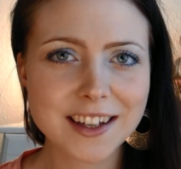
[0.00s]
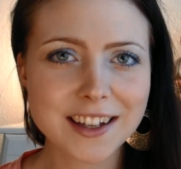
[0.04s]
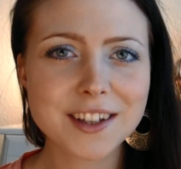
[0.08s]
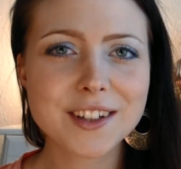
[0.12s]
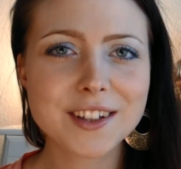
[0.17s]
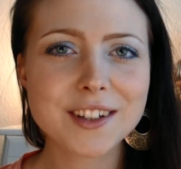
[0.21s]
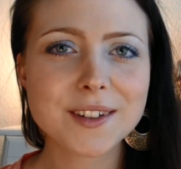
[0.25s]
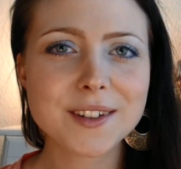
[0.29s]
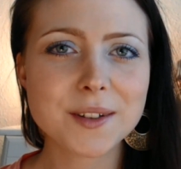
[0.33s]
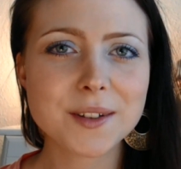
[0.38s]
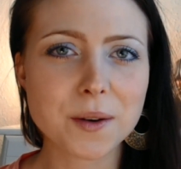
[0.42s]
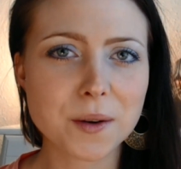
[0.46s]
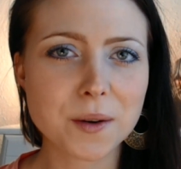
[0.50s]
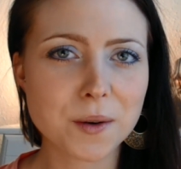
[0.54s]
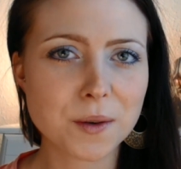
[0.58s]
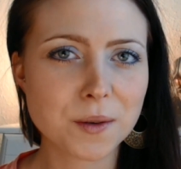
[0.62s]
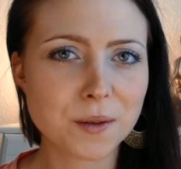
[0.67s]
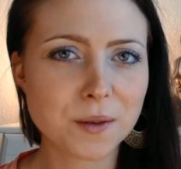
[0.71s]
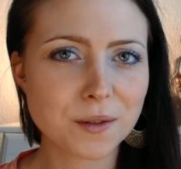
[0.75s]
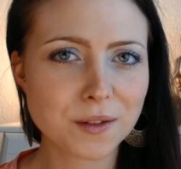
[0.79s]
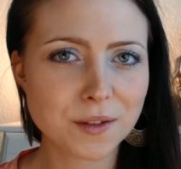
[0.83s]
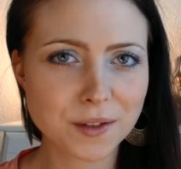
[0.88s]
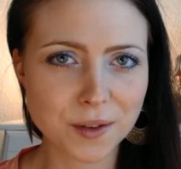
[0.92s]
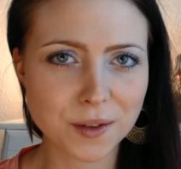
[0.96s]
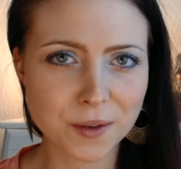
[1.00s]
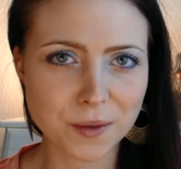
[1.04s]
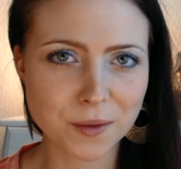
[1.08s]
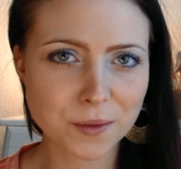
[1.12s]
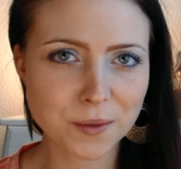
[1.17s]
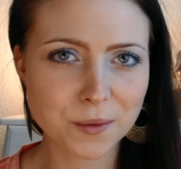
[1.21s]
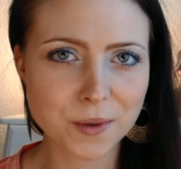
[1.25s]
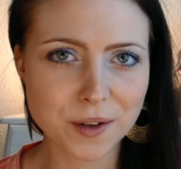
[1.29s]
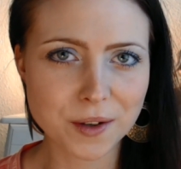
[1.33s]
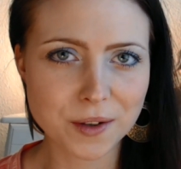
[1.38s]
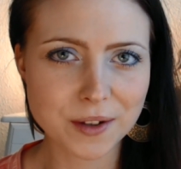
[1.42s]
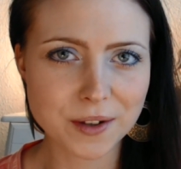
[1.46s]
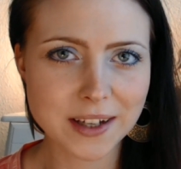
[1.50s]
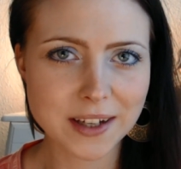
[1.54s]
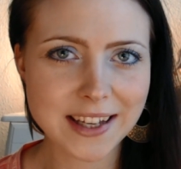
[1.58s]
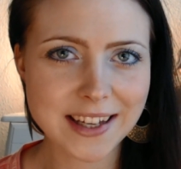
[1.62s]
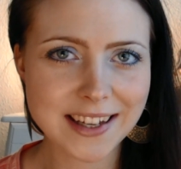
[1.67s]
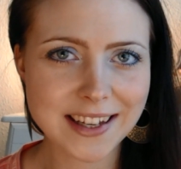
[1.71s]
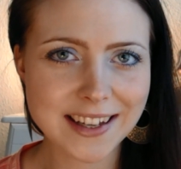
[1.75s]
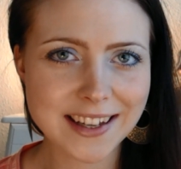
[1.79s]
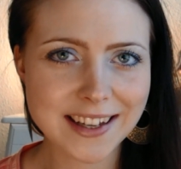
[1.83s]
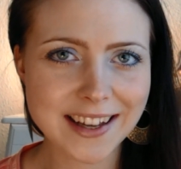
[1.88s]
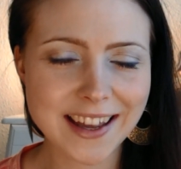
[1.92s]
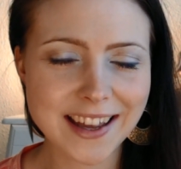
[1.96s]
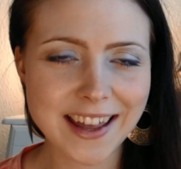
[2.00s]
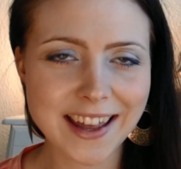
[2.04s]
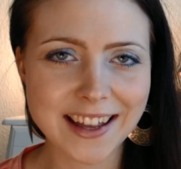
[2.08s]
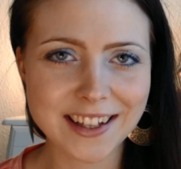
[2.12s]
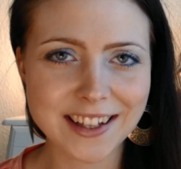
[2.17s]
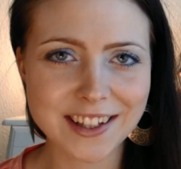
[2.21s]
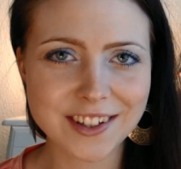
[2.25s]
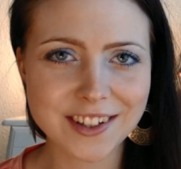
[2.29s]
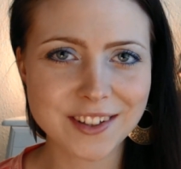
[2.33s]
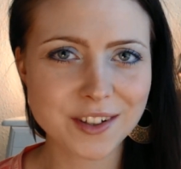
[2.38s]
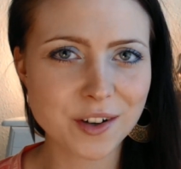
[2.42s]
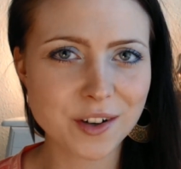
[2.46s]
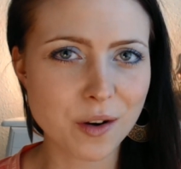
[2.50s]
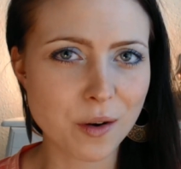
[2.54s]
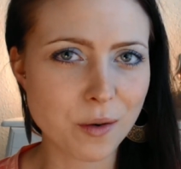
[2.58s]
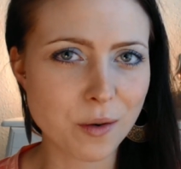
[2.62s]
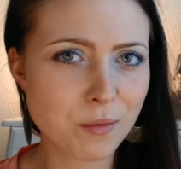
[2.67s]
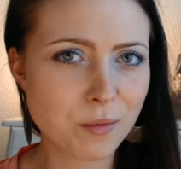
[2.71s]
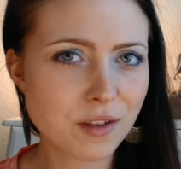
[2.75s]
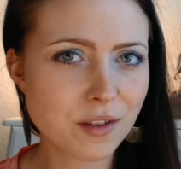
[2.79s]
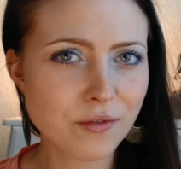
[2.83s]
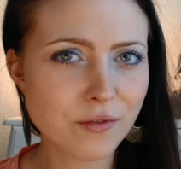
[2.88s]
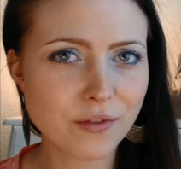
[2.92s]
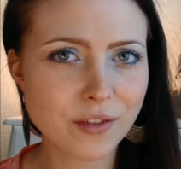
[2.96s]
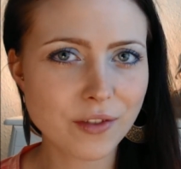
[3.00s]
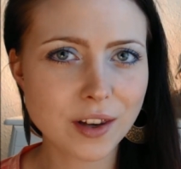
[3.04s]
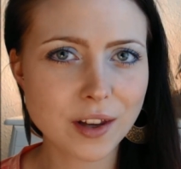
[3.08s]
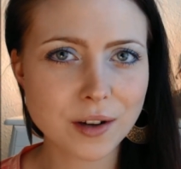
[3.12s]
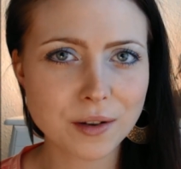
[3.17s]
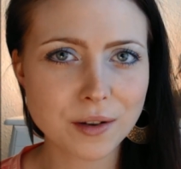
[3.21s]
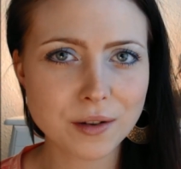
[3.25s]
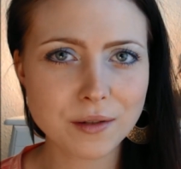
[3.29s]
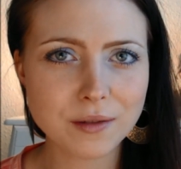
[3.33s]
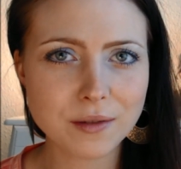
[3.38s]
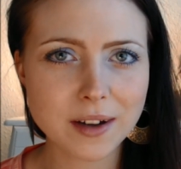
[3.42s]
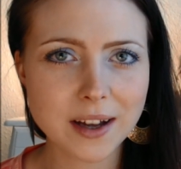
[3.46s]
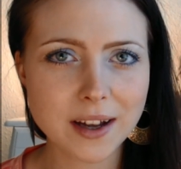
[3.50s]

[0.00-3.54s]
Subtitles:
So don't worry and just go with the flow.